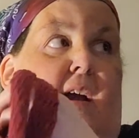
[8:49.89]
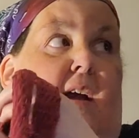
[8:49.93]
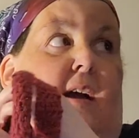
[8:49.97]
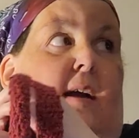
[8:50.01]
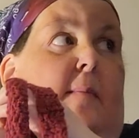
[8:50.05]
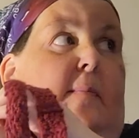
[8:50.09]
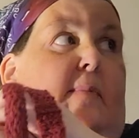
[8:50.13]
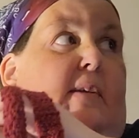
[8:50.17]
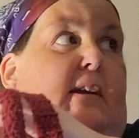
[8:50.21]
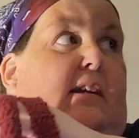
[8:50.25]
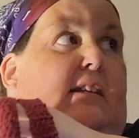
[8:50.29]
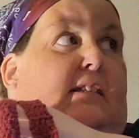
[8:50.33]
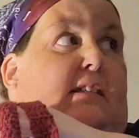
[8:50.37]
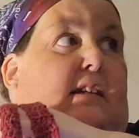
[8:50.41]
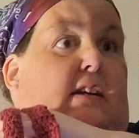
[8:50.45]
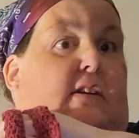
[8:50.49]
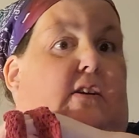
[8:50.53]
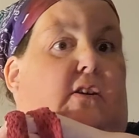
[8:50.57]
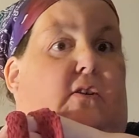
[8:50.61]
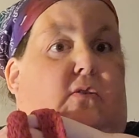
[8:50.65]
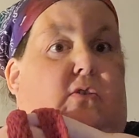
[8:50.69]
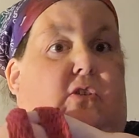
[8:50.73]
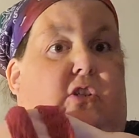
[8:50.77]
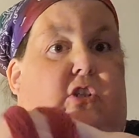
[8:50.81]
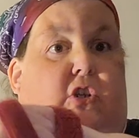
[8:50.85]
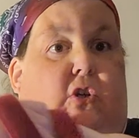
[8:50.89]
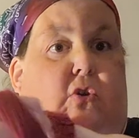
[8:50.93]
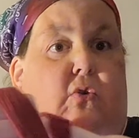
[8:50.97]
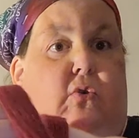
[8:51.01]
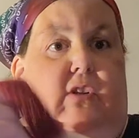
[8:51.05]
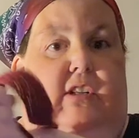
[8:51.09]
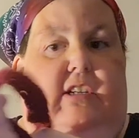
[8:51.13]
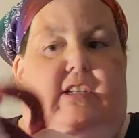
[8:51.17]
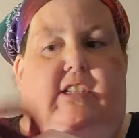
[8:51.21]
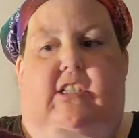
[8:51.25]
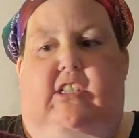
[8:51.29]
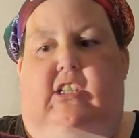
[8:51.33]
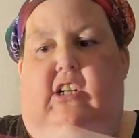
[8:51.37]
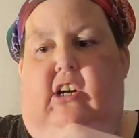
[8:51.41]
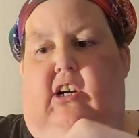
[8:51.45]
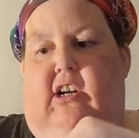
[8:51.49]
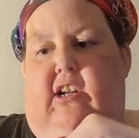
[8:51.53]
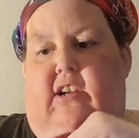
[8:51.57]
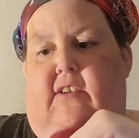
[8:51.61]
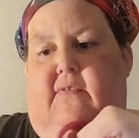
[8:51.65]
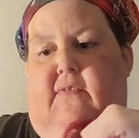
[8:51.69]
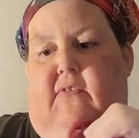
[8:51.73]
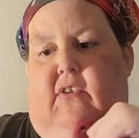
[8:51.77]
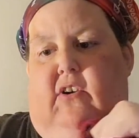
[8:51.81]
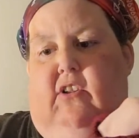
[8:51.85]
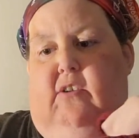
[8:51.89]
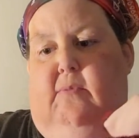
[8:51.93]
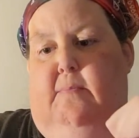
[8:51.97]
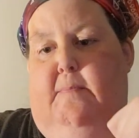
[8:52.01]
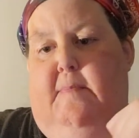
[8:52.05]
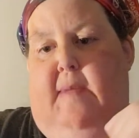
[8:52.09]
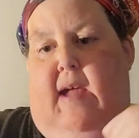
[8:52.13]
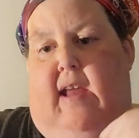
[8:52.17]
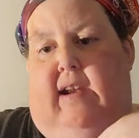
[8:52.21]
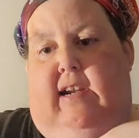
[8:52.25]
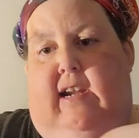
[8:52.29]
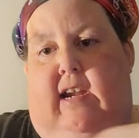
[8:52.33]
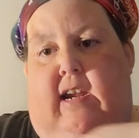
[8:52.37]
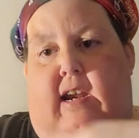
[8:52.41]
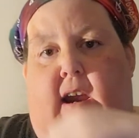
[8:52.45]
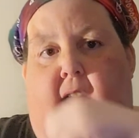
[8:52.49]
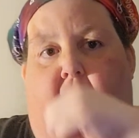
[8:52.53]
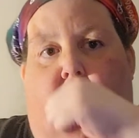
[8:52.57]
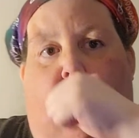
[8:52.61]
because I know school is starting for many.